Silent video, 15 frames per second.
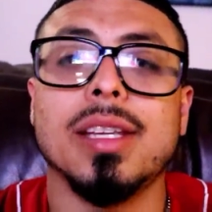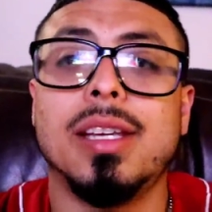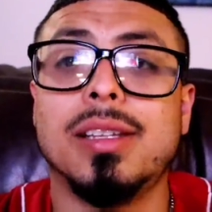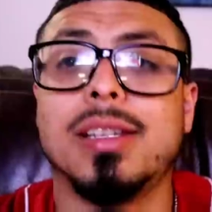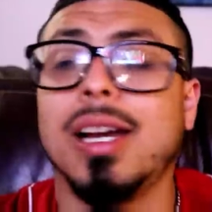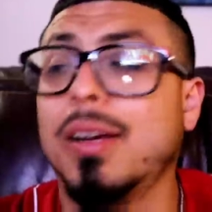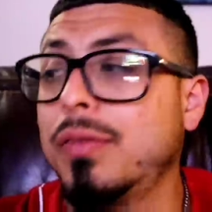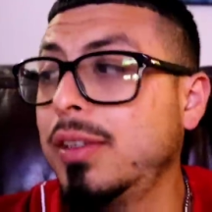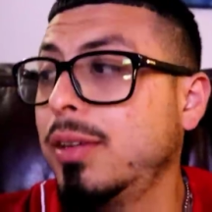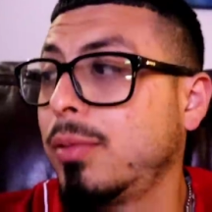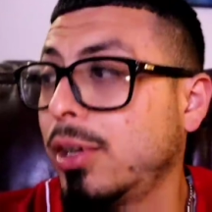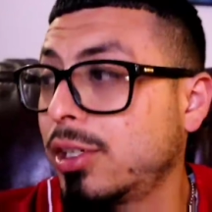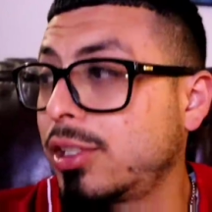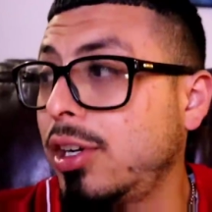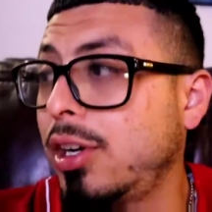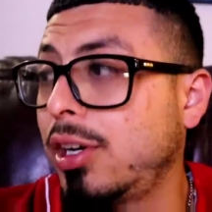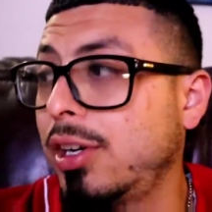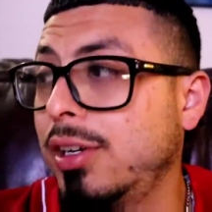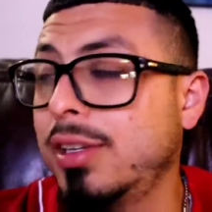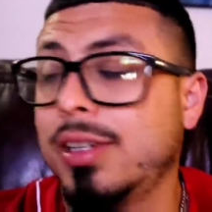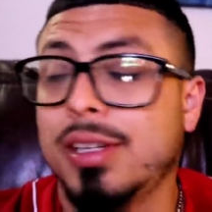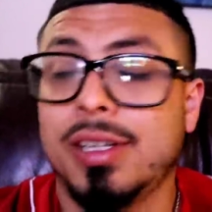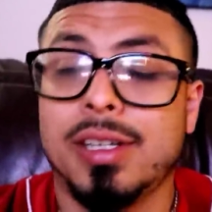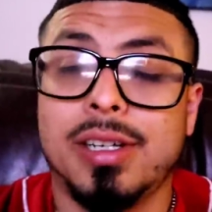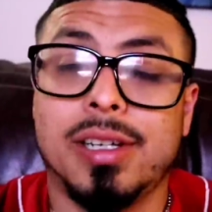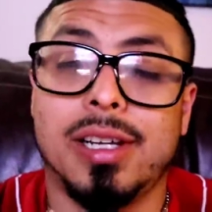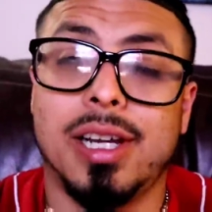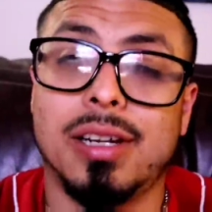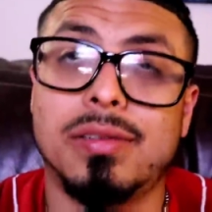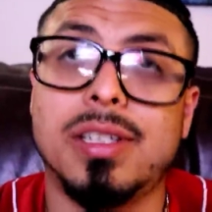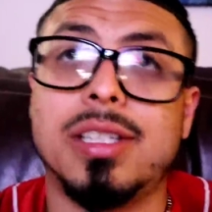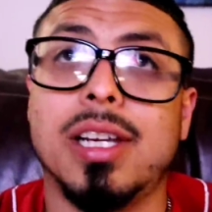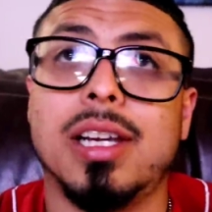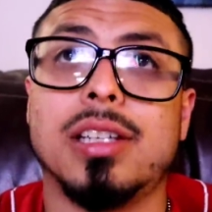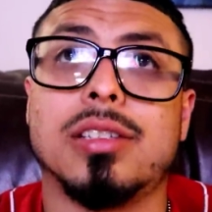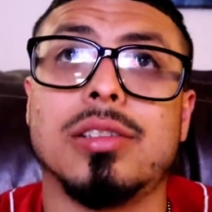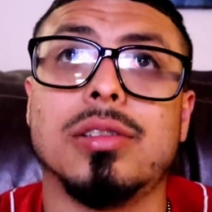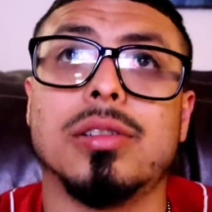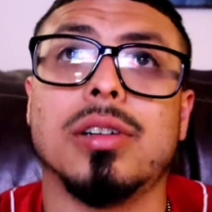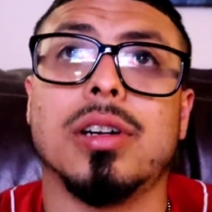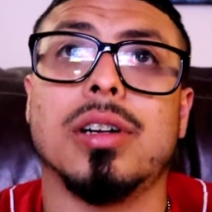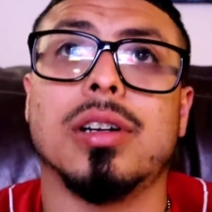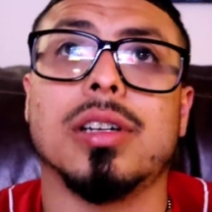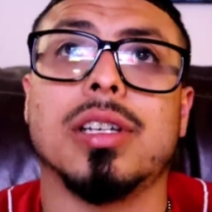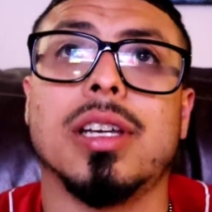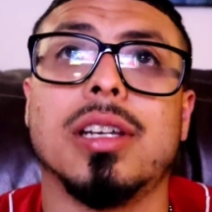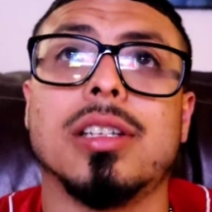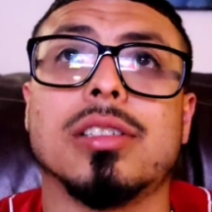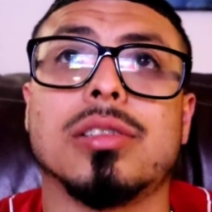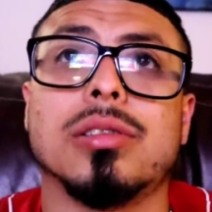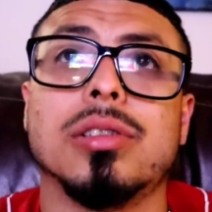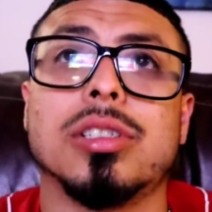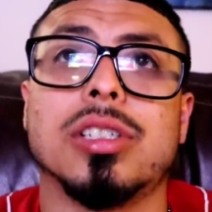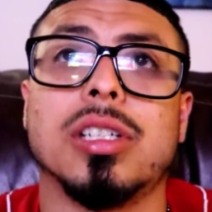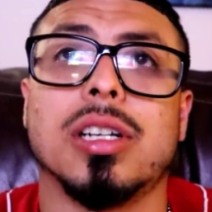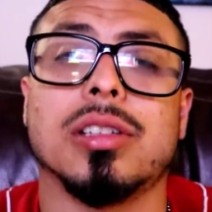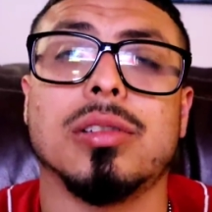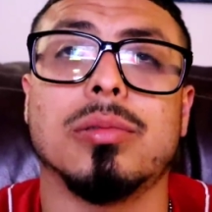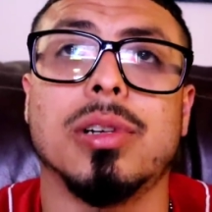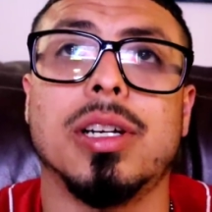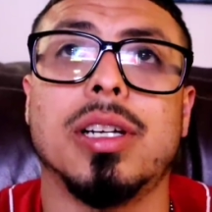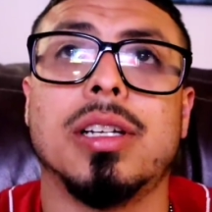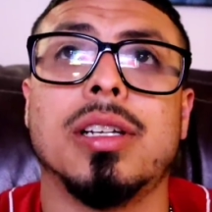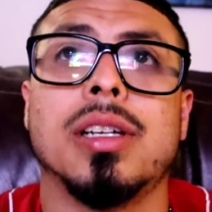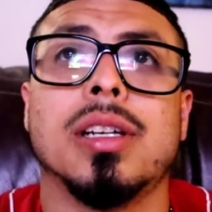He definitely works hard every day to get his school shit out the way.